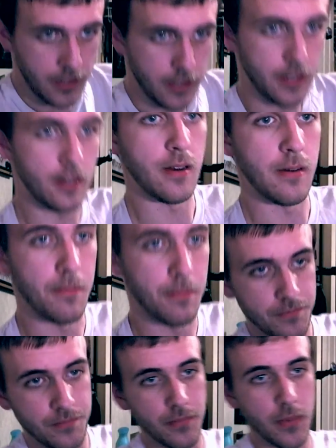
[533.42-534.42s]
And
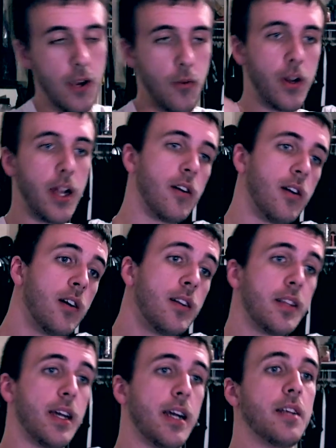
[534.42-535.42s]
what I heard
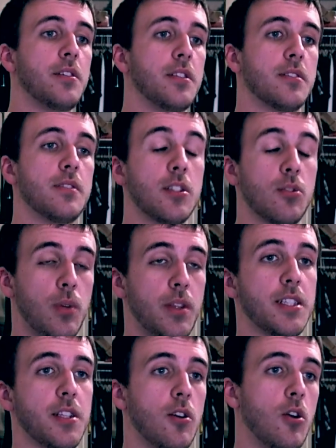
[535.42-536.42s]
at the iTunes, it's the one
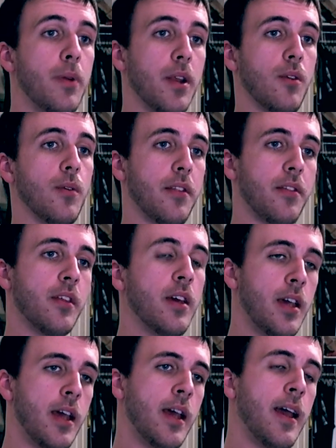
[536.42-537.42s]
they opened with,
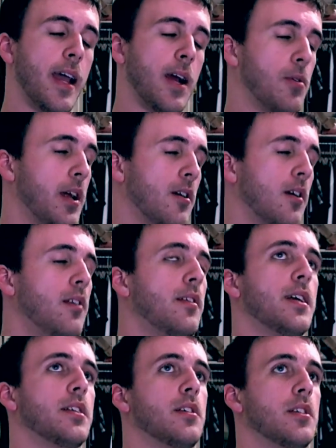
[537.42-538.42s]
and what I heard at the
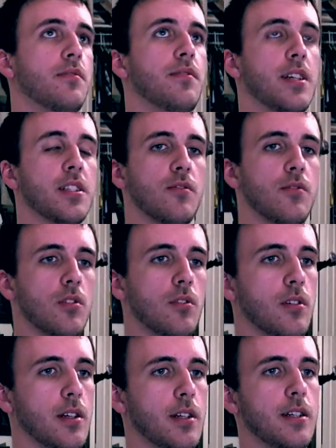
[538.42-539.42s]
iTunes Festival
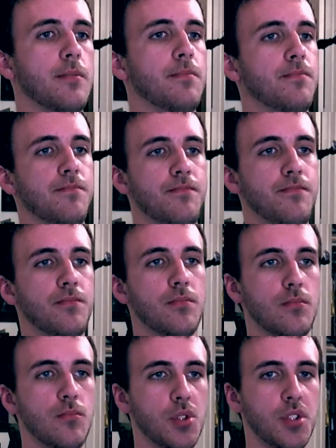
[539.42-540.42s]

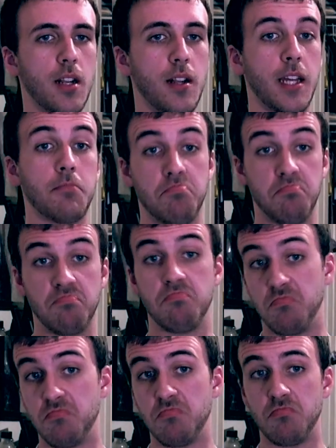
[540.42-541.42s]
was kind of like,
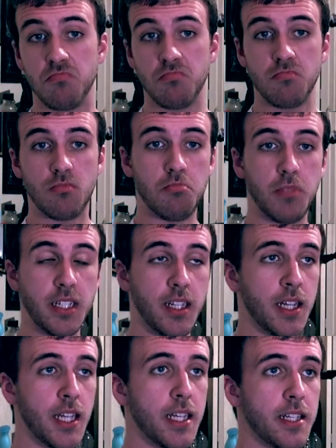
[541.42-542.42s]
I
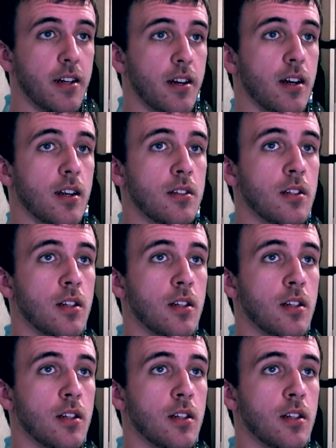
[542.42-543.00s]
dig the guitar,